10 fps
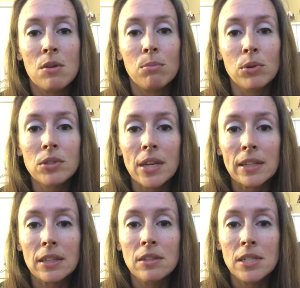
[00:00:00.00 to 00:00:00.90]
Most
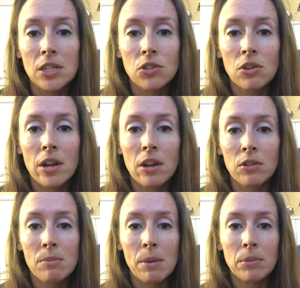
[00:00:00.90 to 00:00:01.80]
likely, the teacher and other
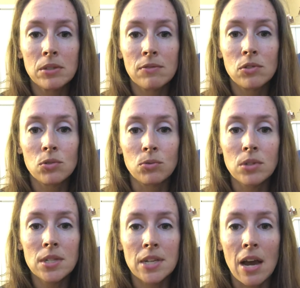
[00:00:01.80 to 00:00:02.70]
members of the school's
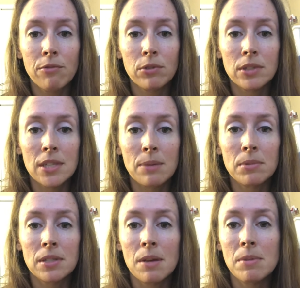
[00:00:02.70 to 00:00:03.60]
staff will attempt
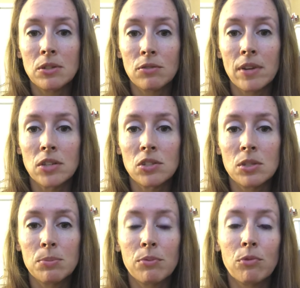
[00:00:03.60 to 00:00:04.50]
some interventions
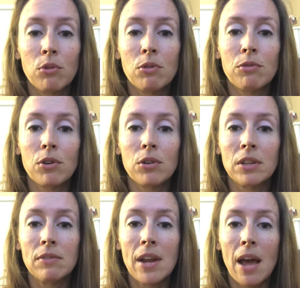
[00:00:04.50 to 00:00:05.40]
before referral
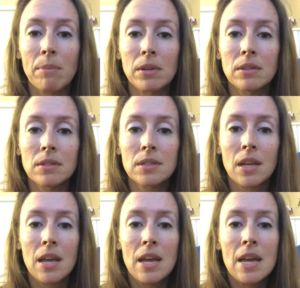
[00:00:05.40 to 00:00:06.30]
even happens.
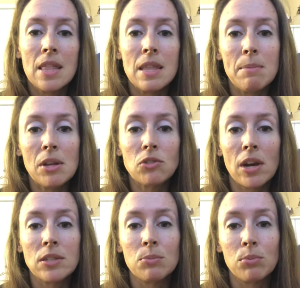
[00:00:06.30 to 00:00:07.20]
They may try
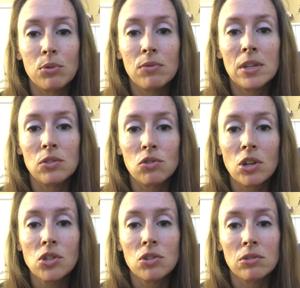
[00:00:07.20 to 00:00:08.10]
some proven
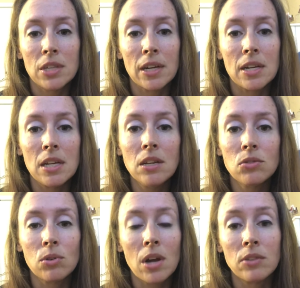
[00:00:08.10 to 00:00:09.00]
instructional techniques
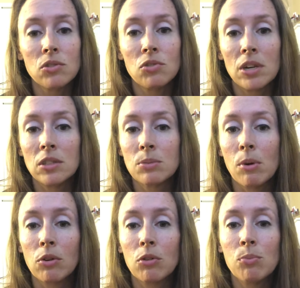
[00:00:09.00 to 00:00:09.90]
or concentrated
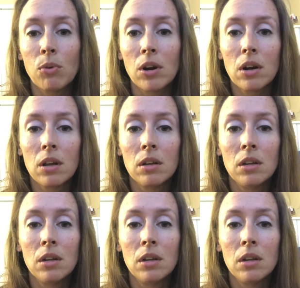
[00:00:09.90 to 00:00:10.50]
small group work.